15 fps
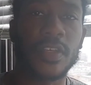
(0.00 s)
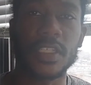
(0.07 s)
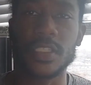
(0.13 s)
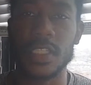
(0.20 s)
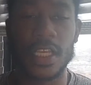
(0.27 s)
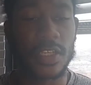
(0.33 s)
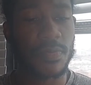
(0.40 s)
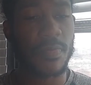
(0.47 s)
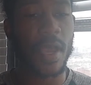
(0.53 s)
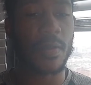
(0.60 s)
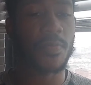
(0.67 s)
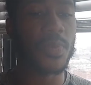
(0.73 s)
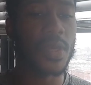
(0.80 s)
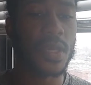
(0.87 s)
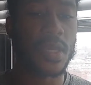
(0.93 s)
because this
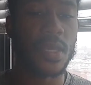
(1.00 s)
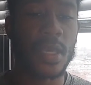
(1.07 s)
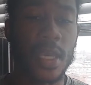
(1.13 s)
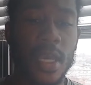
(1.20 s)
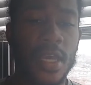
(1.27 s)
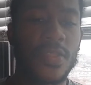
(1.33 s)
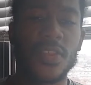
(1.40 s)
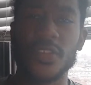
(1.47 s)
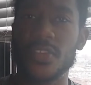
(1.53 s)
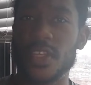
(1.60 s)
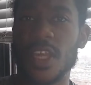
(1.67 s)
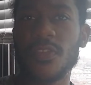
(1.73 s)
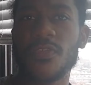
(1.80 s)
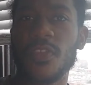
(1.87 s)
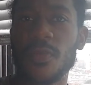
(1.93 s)
might be the
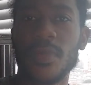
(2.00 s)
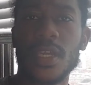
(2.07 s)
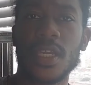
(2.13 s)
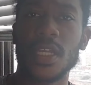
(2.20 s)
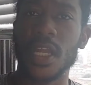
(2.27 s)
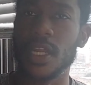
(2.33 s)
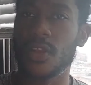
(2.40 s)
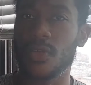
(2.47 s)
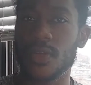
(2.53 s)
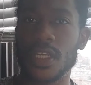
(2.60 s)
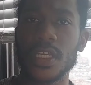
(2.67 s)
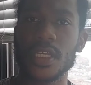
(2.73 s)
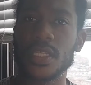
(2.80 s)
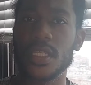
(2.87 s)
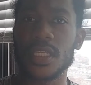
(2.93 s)
scent for me, and I don't
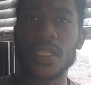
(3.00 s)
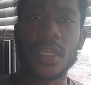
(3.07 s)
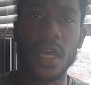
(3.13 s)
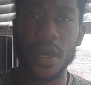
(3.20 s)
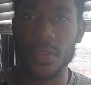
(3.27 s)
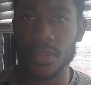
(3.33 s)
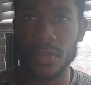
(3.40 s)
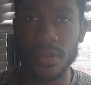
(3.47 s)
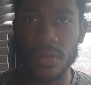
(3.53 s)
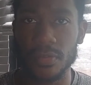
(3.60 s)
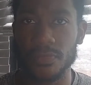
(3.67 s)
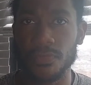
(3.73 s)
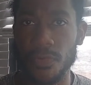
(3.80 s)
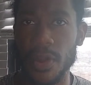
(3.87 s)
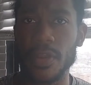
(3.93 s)
need the other
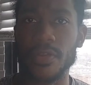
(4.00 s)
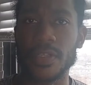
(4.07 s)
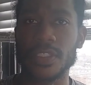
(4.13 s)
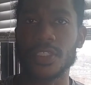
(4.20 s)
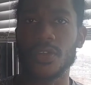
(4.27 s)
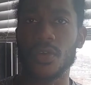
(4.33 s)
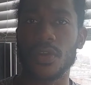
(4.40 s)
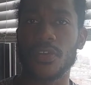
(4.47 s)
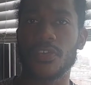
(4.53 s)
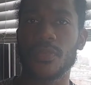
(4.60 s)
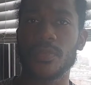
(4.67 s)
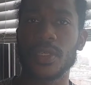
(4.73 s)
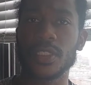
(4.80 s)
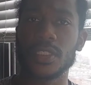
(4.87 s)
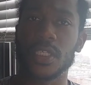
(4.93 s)
fragrance in order for
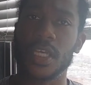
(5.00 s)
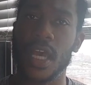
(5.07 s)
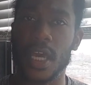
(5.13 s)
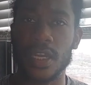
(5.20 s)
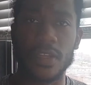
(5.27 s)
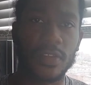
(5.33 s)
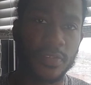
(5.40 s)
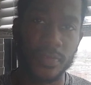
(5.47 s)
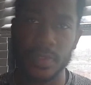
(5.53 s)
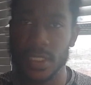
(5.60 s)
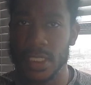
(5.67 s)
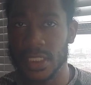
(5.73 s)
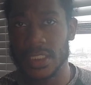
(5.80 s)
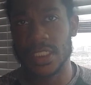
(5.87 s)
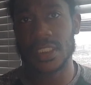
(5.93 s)
me to kind of
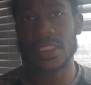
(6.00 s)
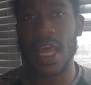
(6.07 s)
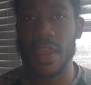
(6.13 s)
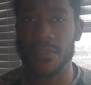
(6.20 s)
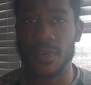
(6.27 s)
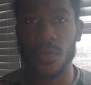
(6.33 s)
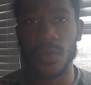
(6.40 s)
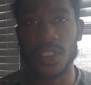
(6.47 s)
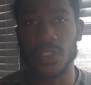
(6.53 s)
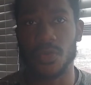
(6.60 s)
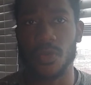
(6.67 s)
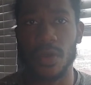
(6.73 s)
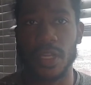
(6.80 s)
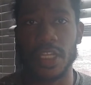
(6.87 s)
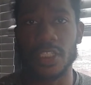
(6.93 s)
decipher which
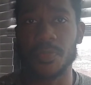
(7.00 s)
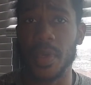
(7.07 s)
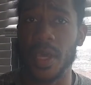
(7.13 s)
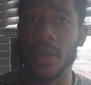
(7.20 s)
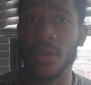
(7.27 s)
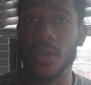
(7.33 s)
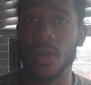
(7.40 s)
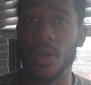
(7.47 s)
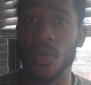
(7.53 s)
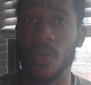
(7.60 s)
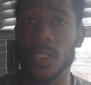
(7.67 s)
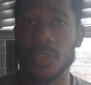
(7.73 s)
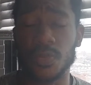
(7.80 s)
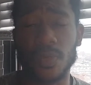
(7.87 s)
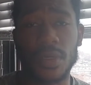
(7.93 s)
one is better or
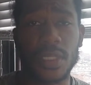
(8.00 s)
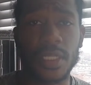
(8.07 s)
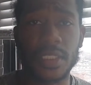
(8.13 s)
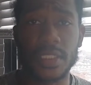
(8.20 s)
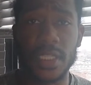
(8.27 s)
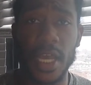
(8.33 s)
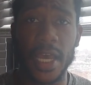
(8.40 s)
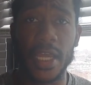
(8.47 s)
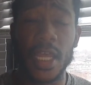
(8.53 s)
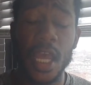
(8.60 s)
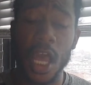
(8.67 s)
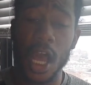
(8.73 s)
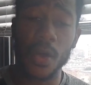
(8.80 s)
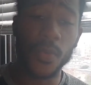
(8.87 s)
which one is not. I